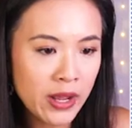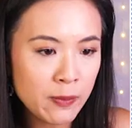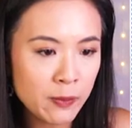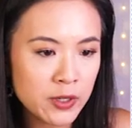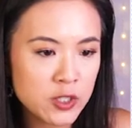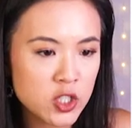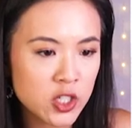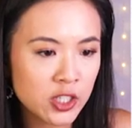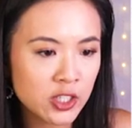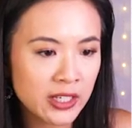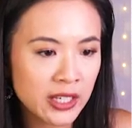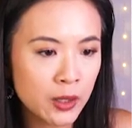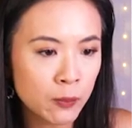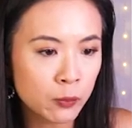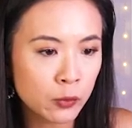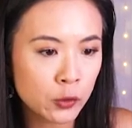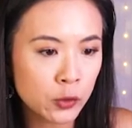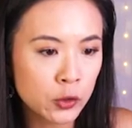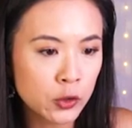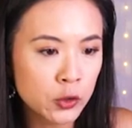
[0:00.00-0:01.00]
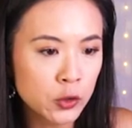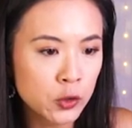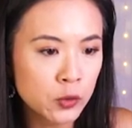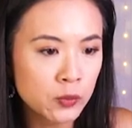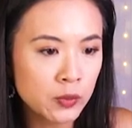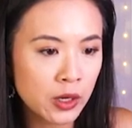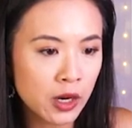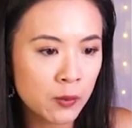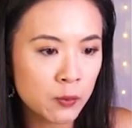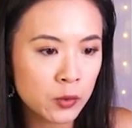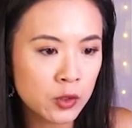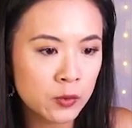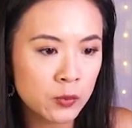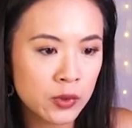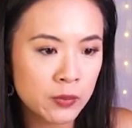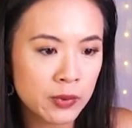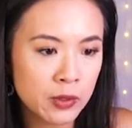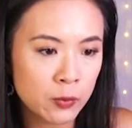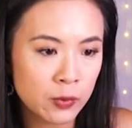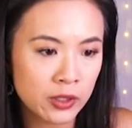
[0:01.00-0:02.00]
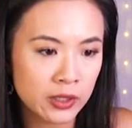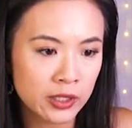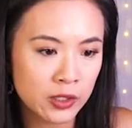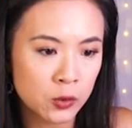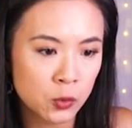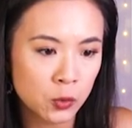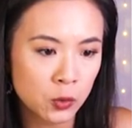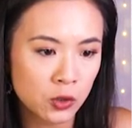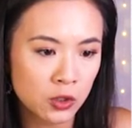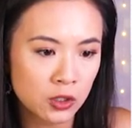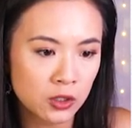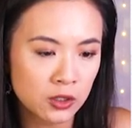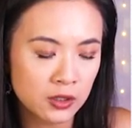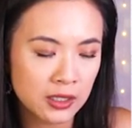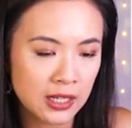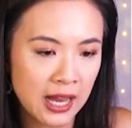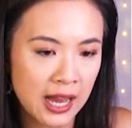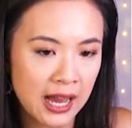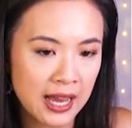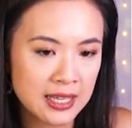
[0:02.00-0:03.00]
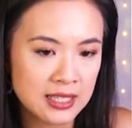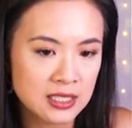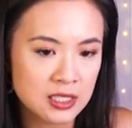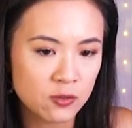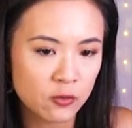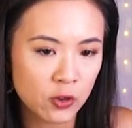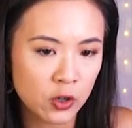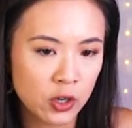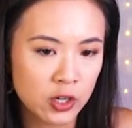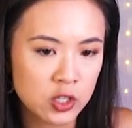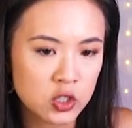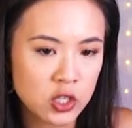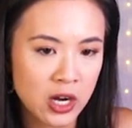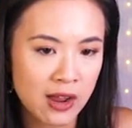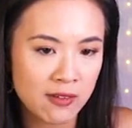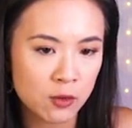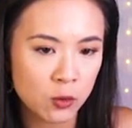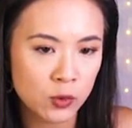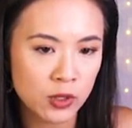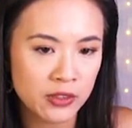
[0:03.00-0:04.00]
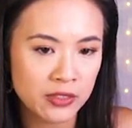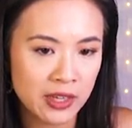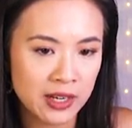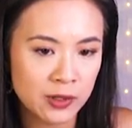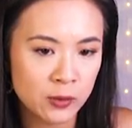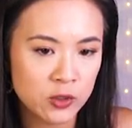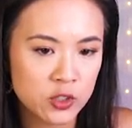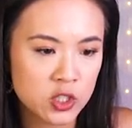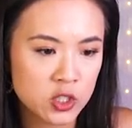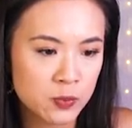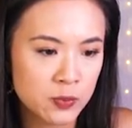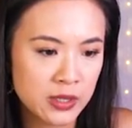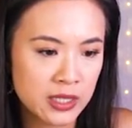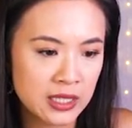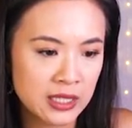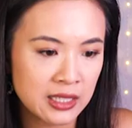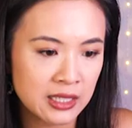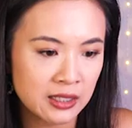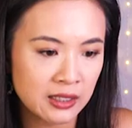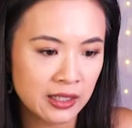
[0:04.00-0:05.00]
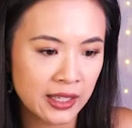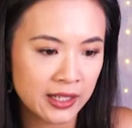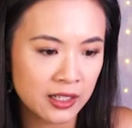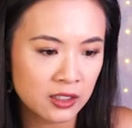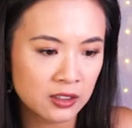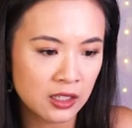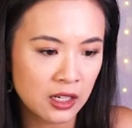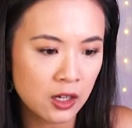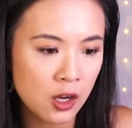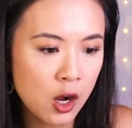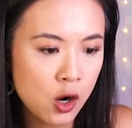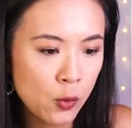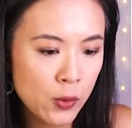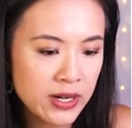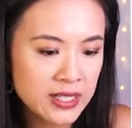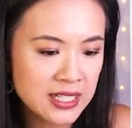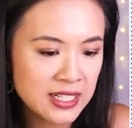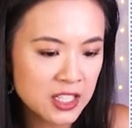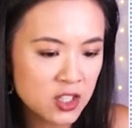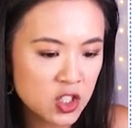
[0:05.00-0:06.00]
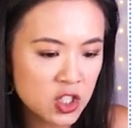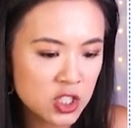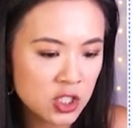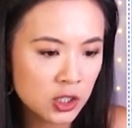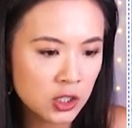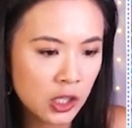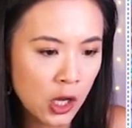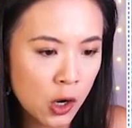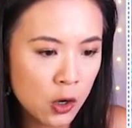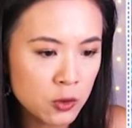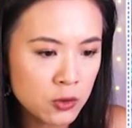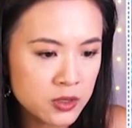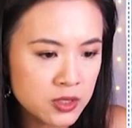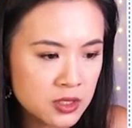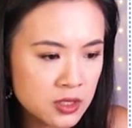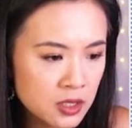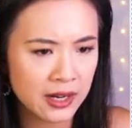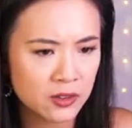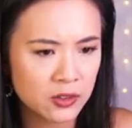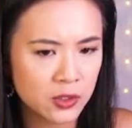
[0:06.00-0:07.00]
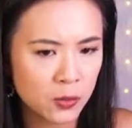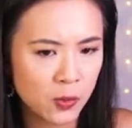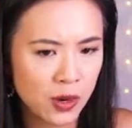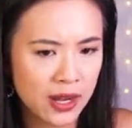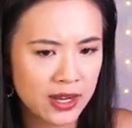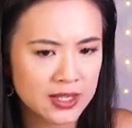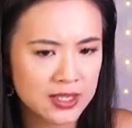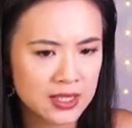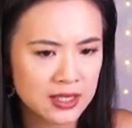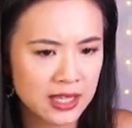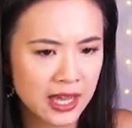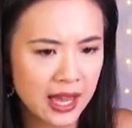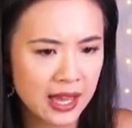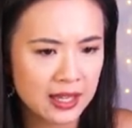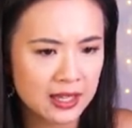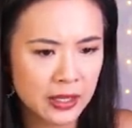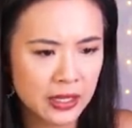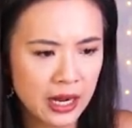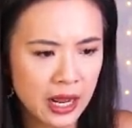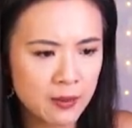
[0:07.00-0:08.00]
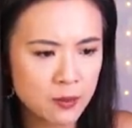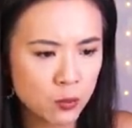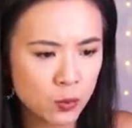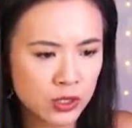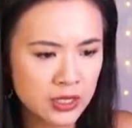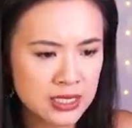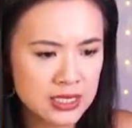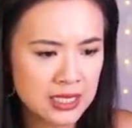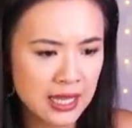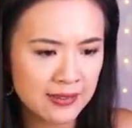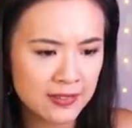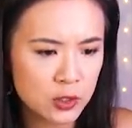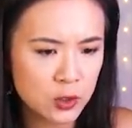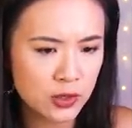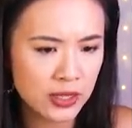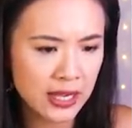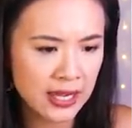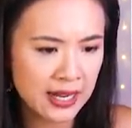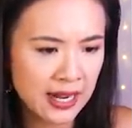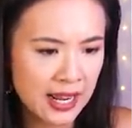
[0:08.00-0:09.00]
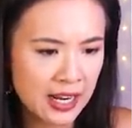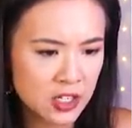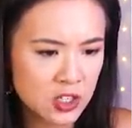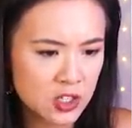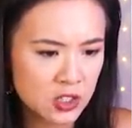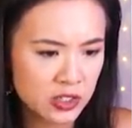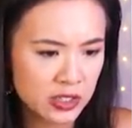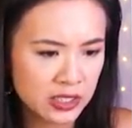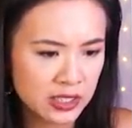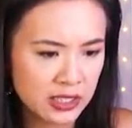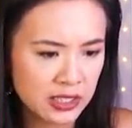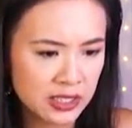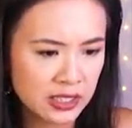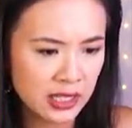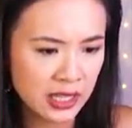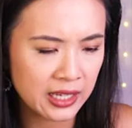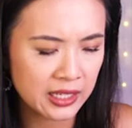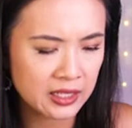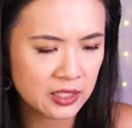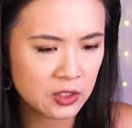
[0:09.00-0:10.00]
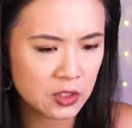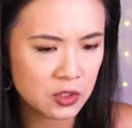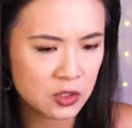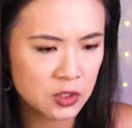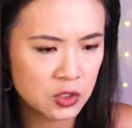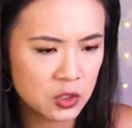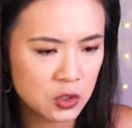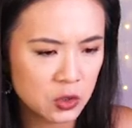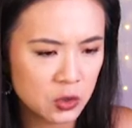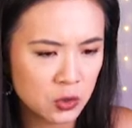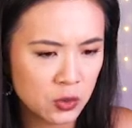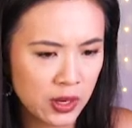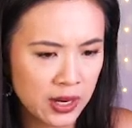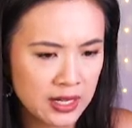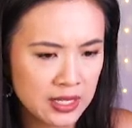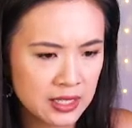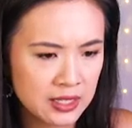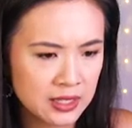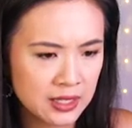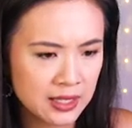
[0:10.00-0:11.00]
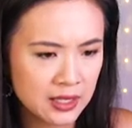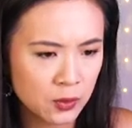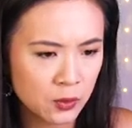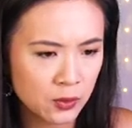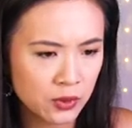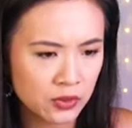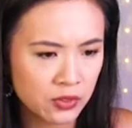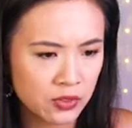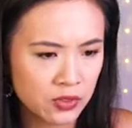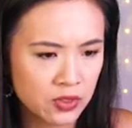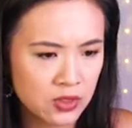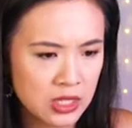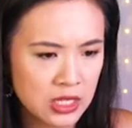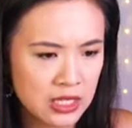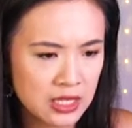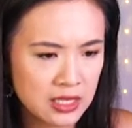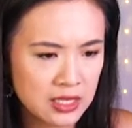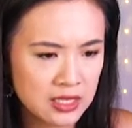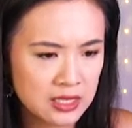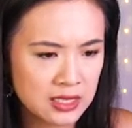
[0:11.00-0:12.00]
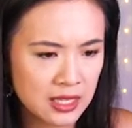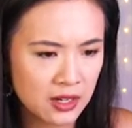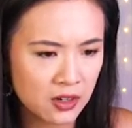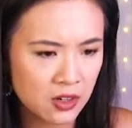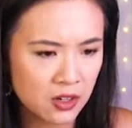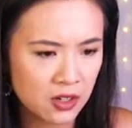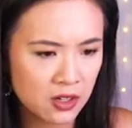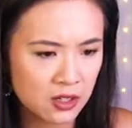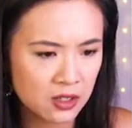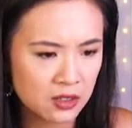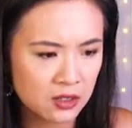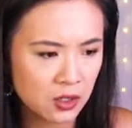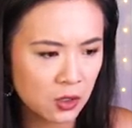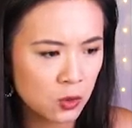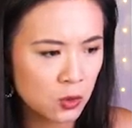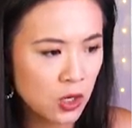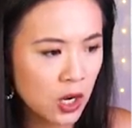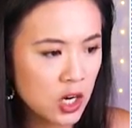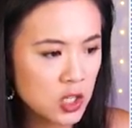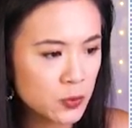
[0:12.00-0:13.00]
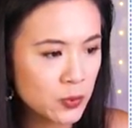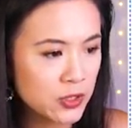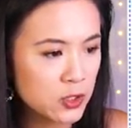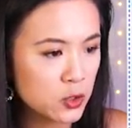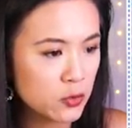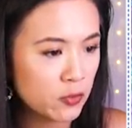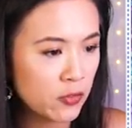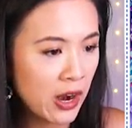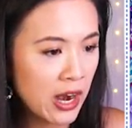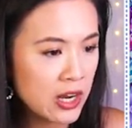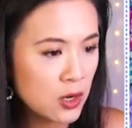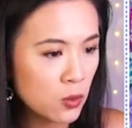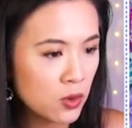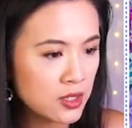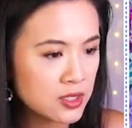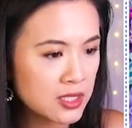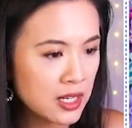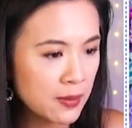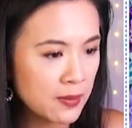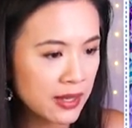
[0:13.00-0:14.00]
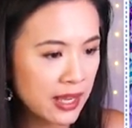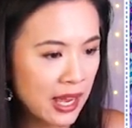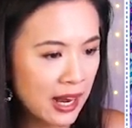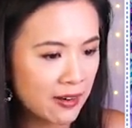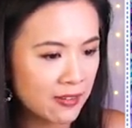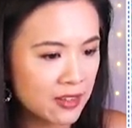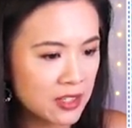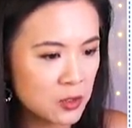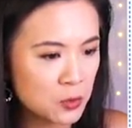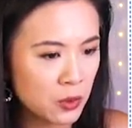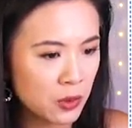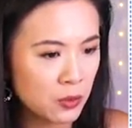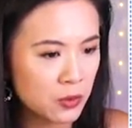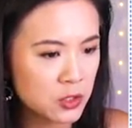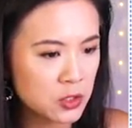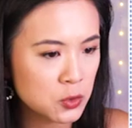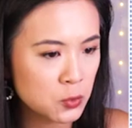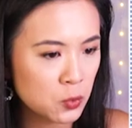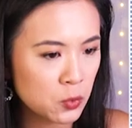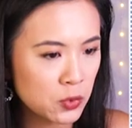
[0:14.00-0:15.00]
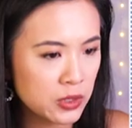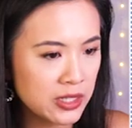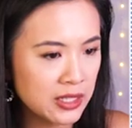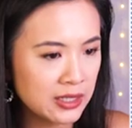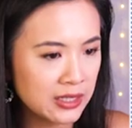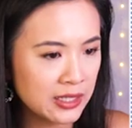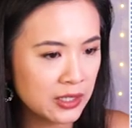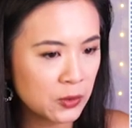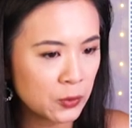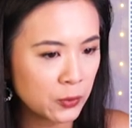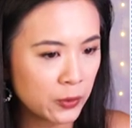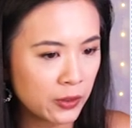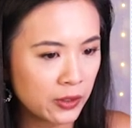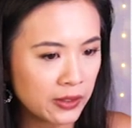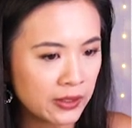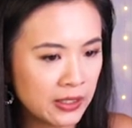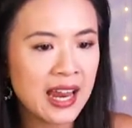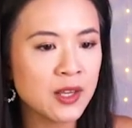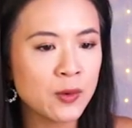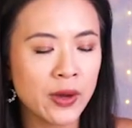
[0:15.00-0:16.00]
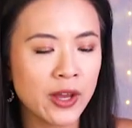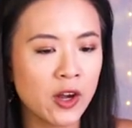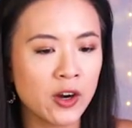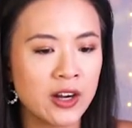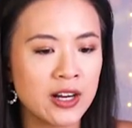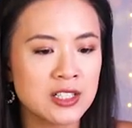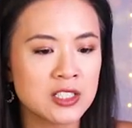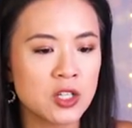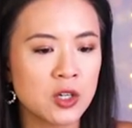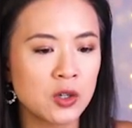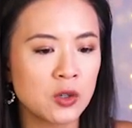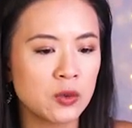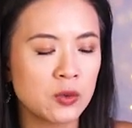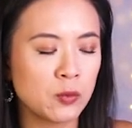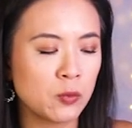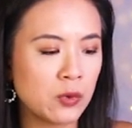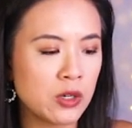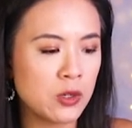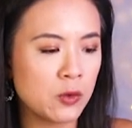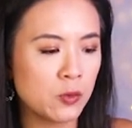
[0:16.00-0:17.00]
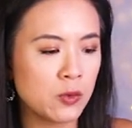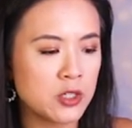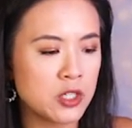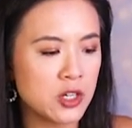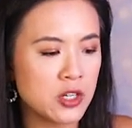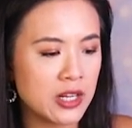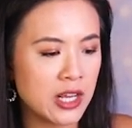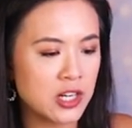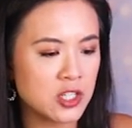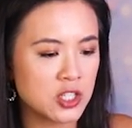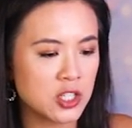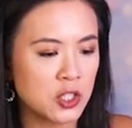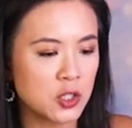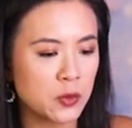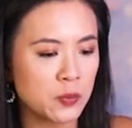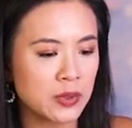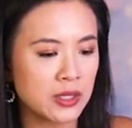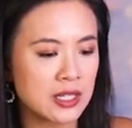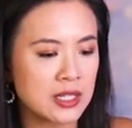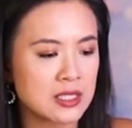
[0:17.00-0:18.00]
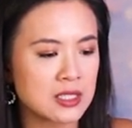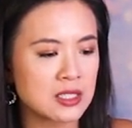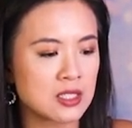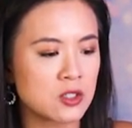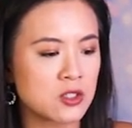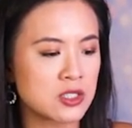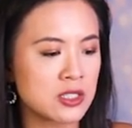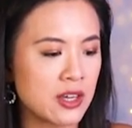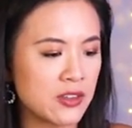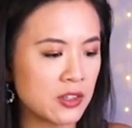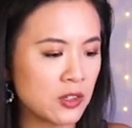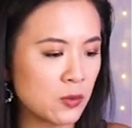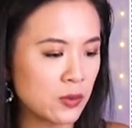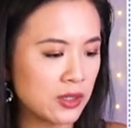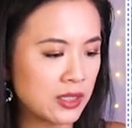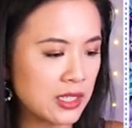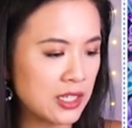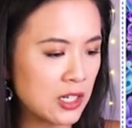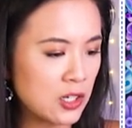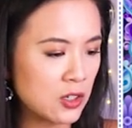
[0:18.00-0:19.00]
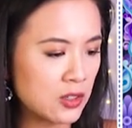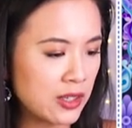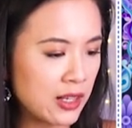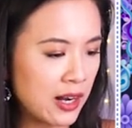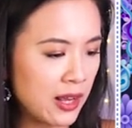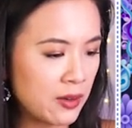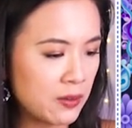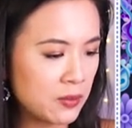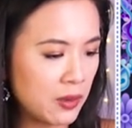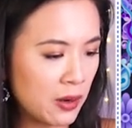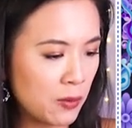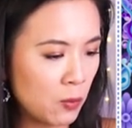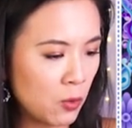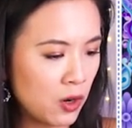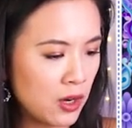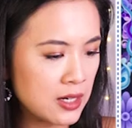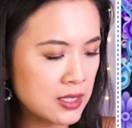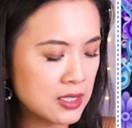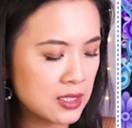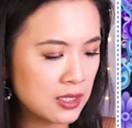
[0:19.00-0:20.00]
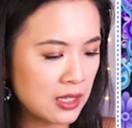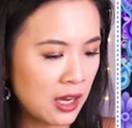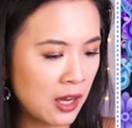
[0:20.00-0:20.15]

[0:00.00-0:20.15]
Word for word: Wait, but she could get a broom. A broom would be really cool, guys, for her to travel with and it would just be like a lot. Oh wait, did it just close? I don't know why I did that, but I'm really sad that you can't actually like do anything with these at all. Oh gosh, but there's fireworks coming out of this one, which is really cool. Anyway, all right, so re return to HQ because there's nothing really here that I, I want.